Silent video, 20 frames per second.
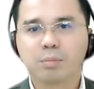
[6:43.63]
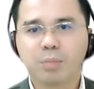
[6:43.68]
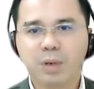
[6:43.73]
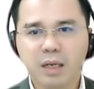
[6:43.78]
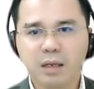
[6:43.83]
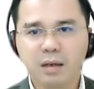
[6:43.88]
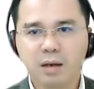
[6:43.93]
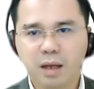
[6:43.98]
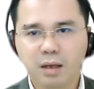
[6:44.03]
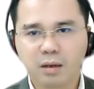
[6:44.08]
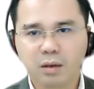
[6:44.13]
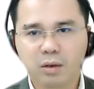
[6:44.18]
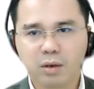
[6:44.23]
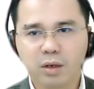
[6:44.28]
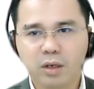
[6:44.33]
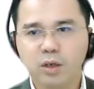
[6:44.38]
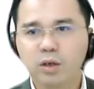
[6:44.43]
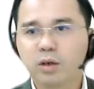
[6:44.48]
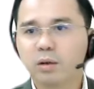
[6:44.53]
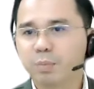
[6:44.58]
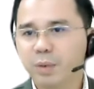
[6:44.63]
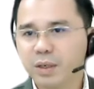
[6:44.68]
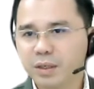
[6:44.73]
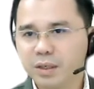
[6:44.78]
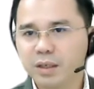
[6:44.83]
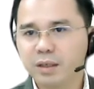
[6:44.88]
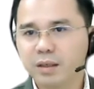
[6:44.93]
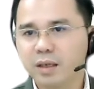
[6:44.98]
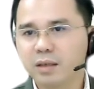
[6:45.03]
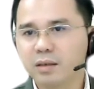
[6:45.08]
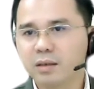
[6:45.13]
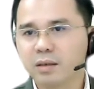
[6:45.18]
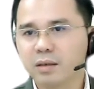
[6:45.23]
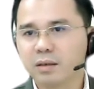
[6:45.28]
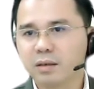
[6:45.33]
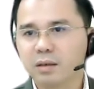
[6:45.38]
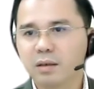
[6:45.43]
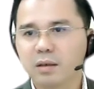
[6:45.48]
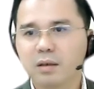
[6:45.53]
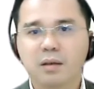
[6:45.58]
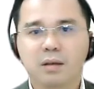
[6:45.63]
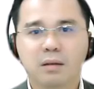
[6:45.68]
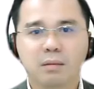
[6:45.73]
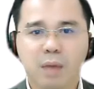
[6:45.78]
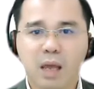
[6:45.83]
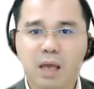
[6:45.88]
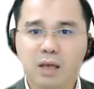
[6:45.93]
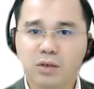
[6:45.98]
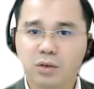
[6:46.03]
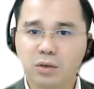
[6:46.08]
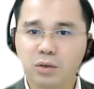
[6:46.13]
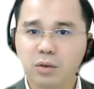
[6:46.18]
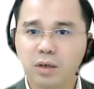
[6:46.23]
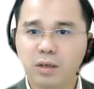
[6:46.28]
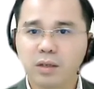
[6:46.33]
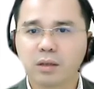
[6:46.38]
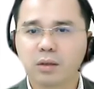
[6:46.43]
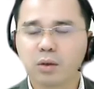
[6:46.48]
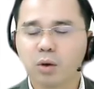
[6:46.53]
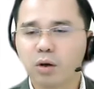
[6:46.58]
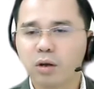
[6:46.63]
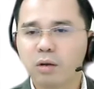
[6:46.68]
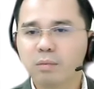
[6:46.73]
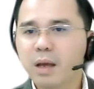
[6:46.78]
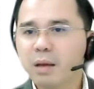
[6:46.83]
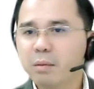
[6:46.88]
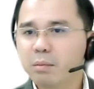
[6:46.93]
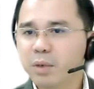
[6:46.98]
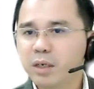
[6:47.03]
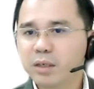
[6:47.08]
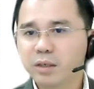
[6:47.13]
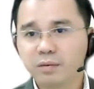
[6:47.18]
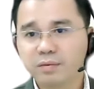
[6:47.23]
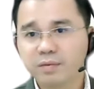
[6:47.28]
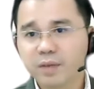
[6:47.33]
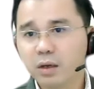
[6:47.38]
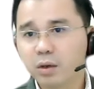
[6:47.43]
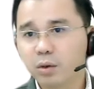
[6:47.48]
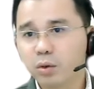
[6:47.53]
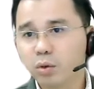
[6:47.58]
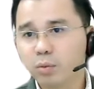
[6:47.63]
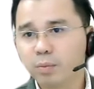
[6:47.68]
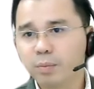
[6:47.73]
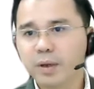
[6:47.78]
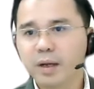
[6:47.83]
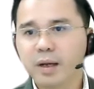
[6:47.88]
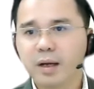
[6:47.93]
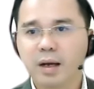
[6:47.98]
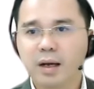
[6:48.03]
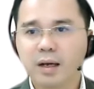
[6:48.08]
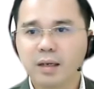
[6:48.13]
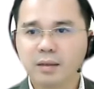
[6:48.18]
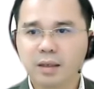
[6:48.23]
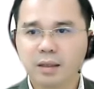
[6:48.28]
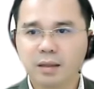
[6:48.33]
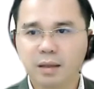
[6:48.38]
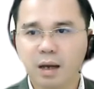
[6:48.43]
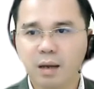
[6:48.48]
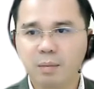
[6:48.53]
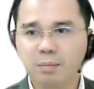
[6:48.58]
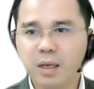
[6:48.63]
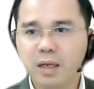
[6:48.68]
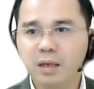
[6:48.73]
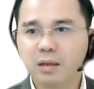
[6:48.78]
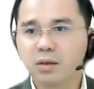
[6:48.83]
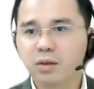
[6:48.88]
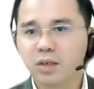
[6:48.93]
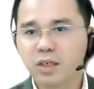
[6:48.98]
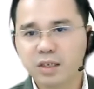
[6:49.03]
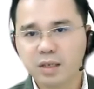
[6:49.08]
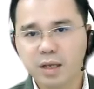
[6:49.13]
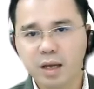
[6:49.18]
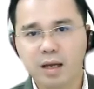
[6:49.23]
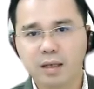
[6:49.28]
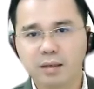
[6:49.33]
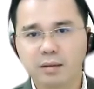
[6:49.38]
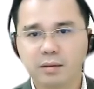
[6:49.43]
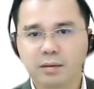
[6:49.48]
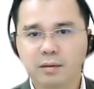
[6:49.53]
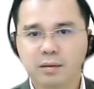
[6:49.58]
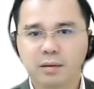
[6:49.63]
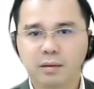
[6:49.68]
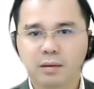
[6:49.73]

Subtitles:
Pre-record your presentation. Make sure that all members of the group has a topic to discuss.